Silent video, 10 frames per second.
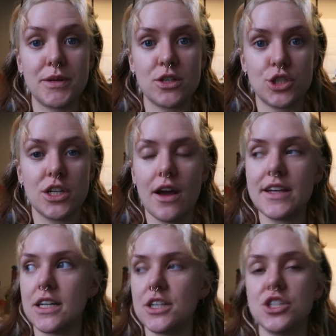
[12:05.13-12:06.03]
because she
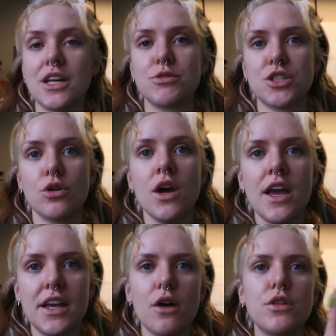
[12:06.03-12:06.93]
liked it, she said it was
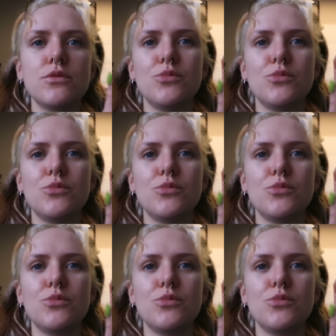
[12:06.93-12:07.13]
you know,